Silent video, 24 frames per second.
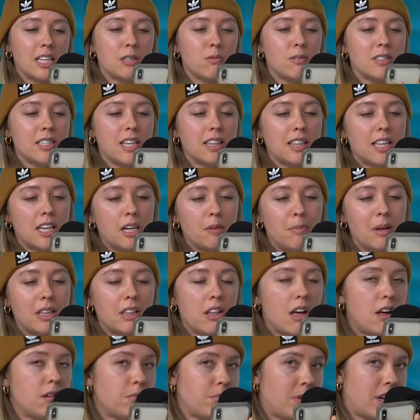This one's a little bit
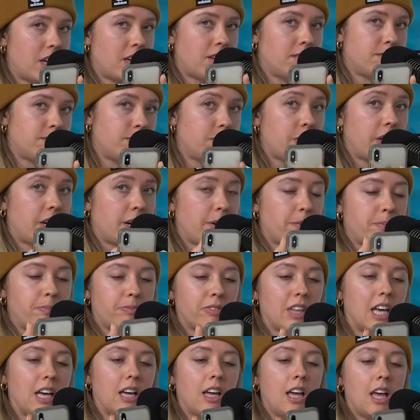long, but you know,
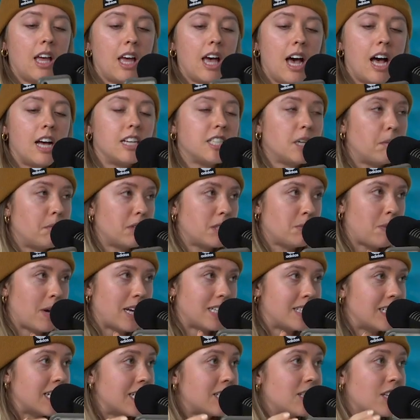I double
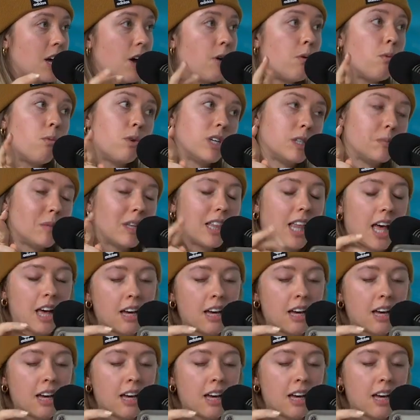spaced it, so it wish is. me